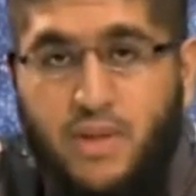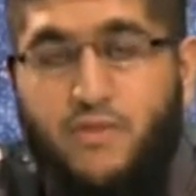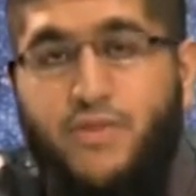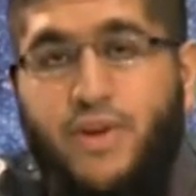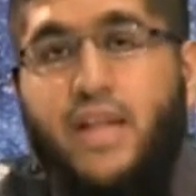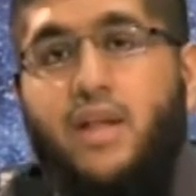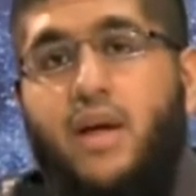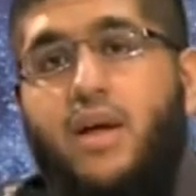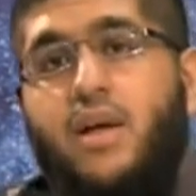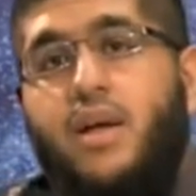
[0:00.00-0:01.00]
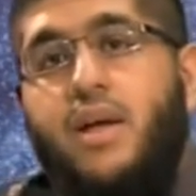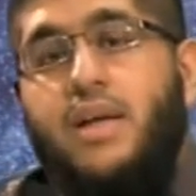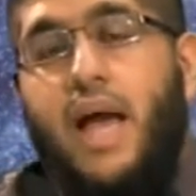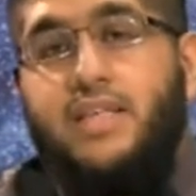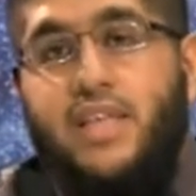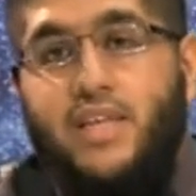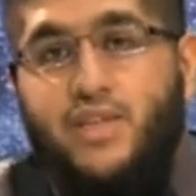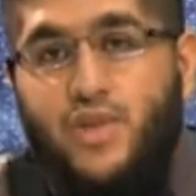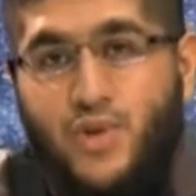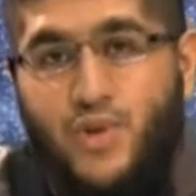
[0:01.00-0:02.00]
They'll forget the nice
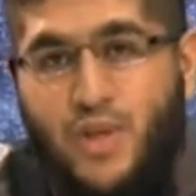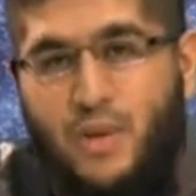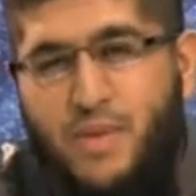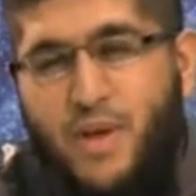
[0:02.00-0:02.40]
things you do to them.